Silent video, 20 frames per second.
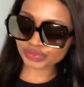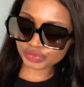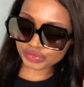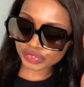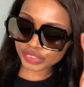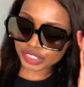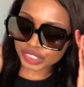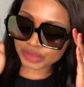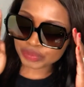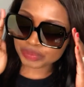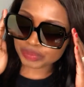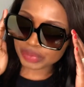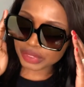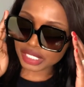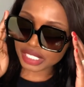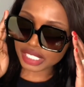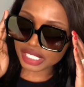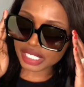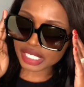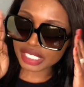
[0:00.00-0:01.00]
it's
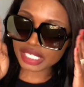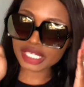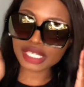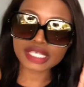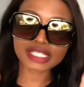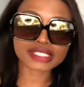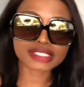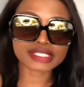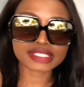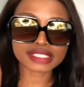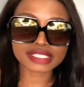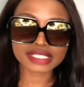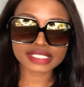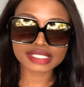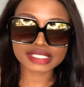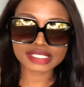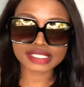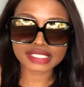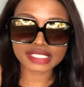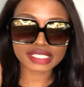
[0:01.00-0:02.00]
big, it's
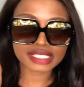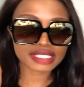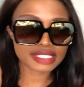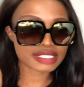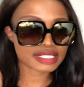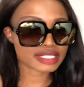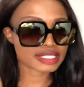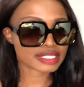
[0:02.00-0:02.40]
tinted.